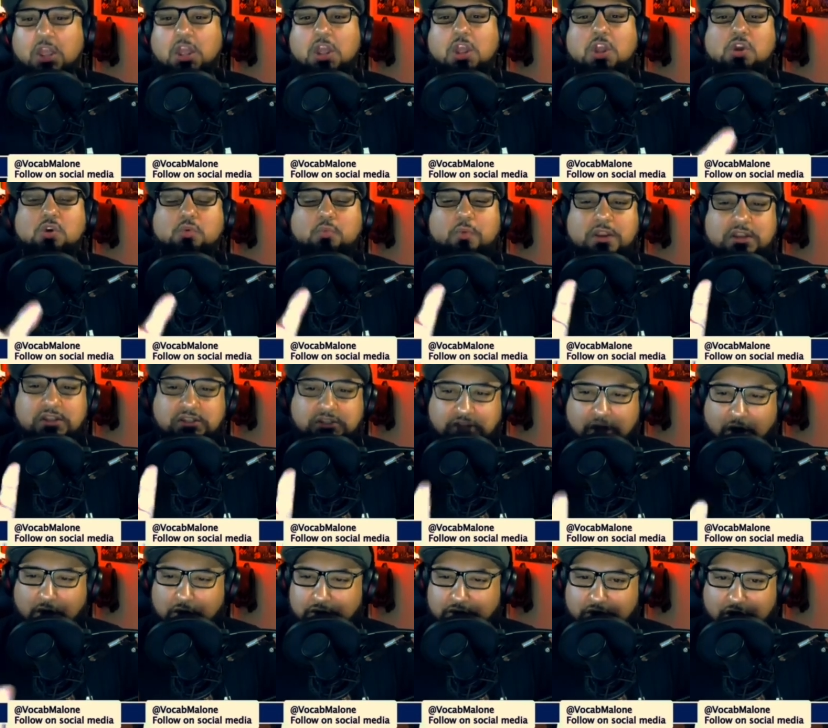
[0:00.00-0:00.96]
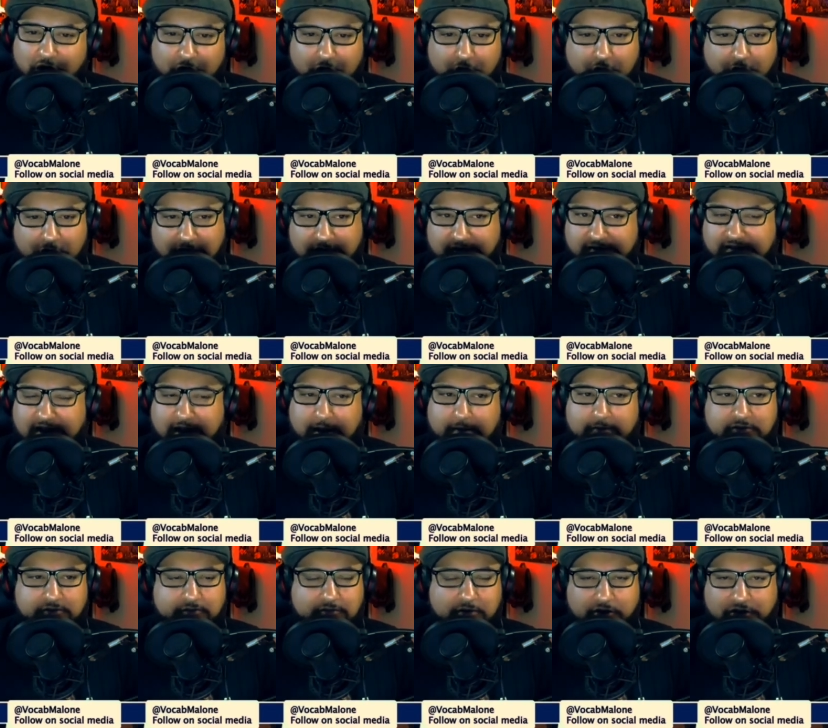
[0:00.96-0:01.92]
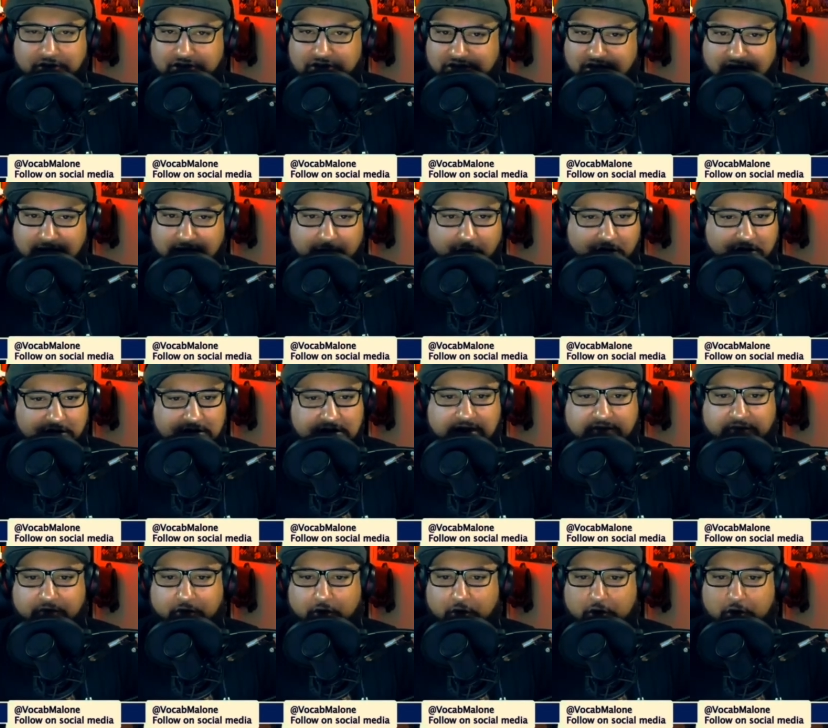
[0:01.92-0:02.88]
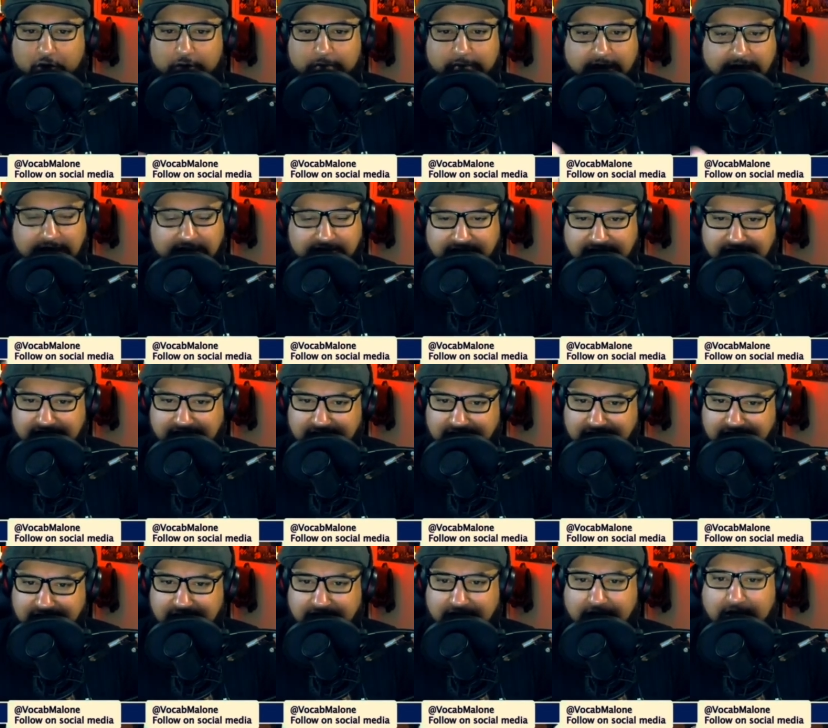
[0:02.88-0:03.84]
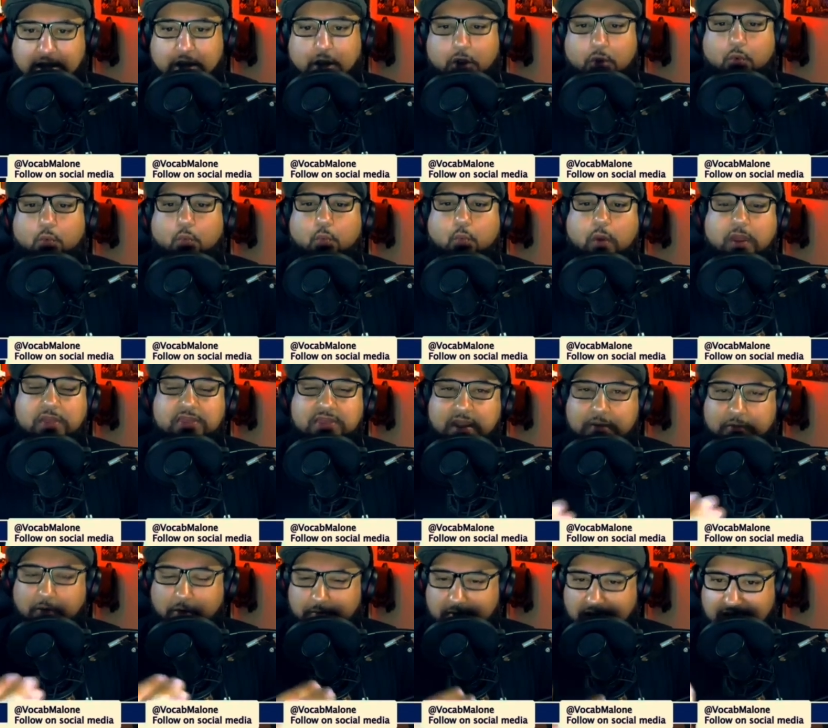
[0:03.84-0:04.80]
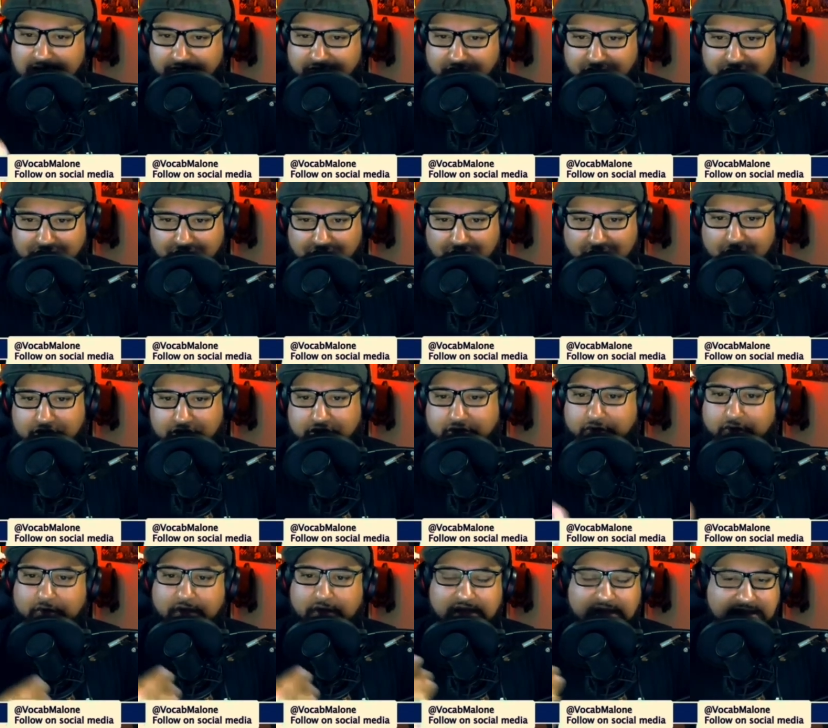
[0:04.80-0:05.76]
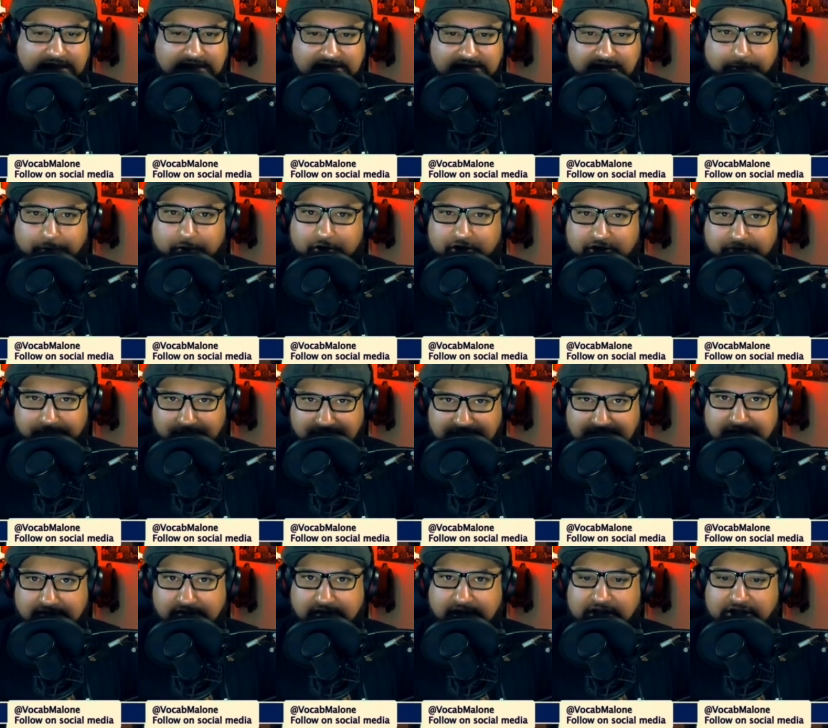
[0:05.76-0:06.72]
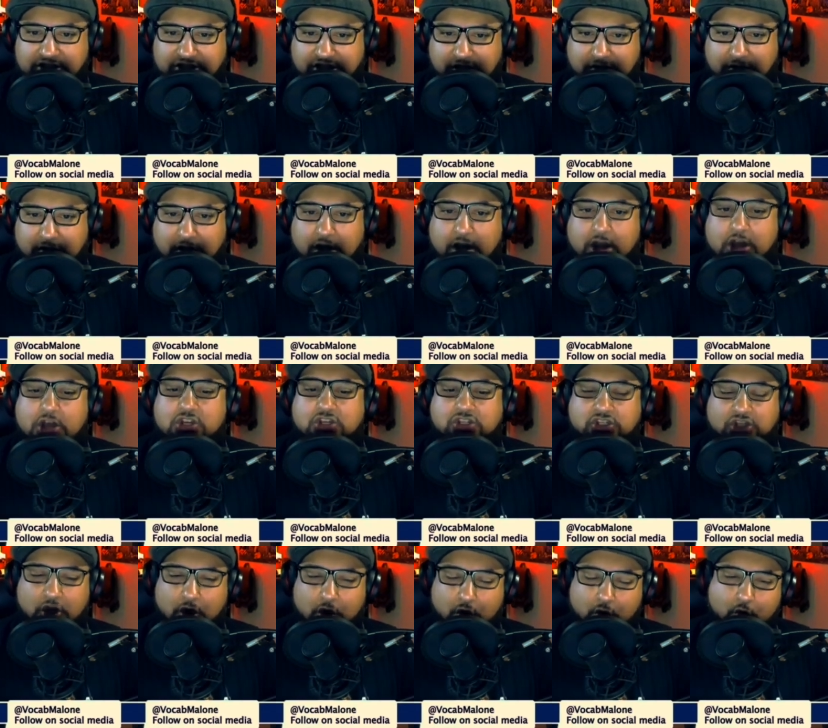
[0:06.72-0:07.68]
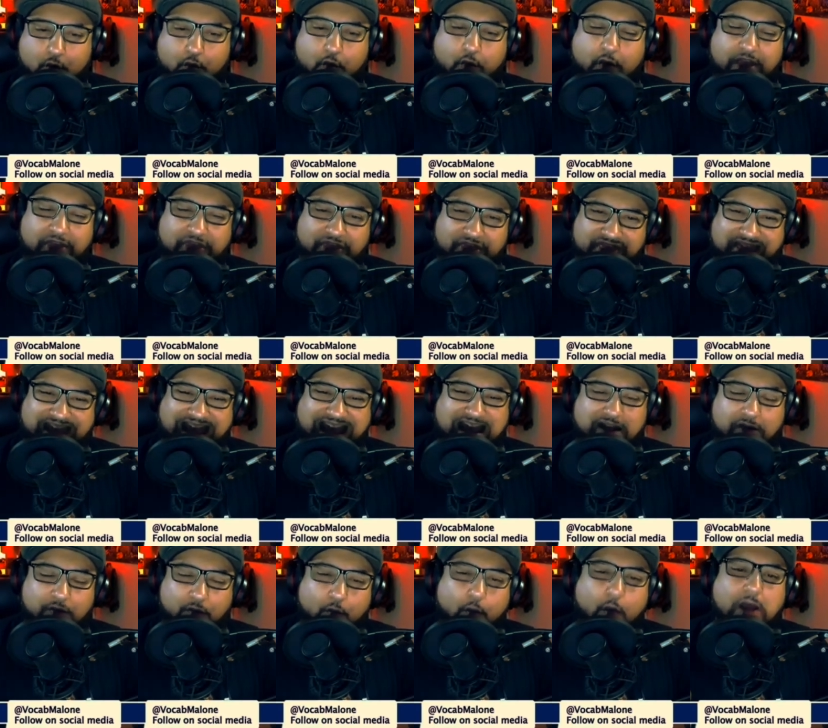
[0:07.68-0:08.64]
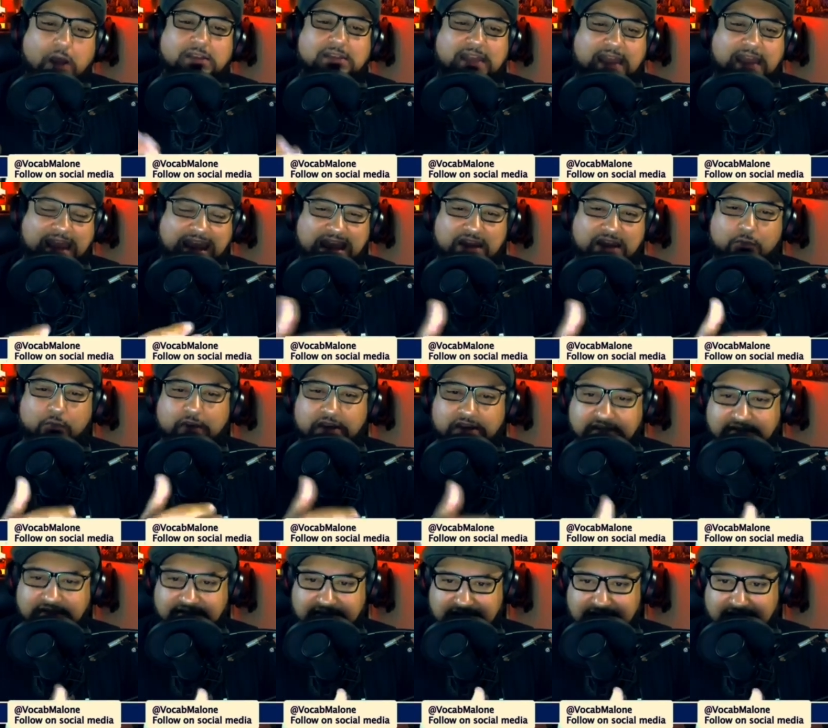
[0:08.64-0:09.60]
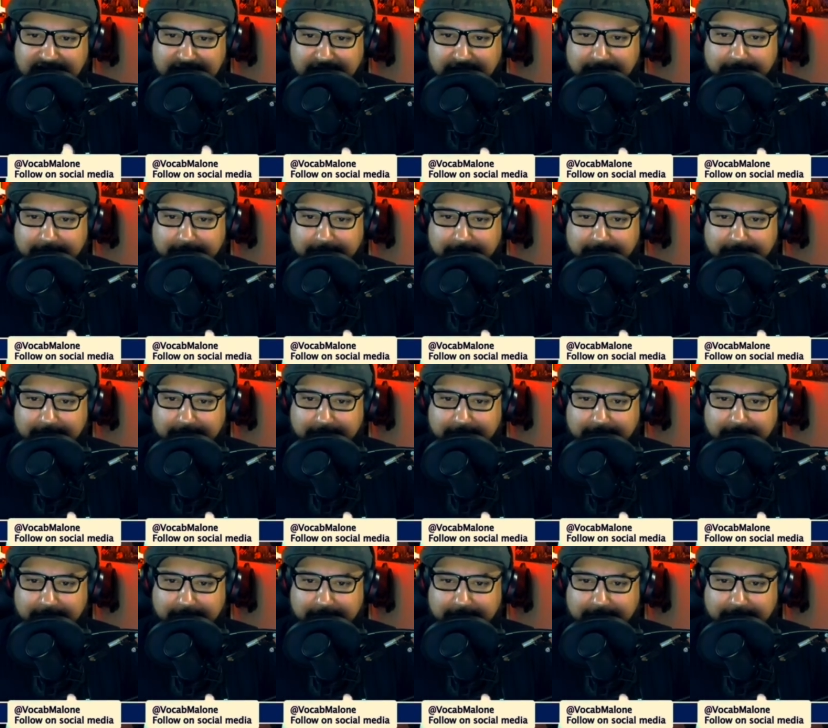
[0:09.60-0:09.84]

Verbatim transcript: We don't know a lot of times, most of the time, hardly ever, who made these when they were made for sure. So it ends up with speculation. So, with that, what can we say?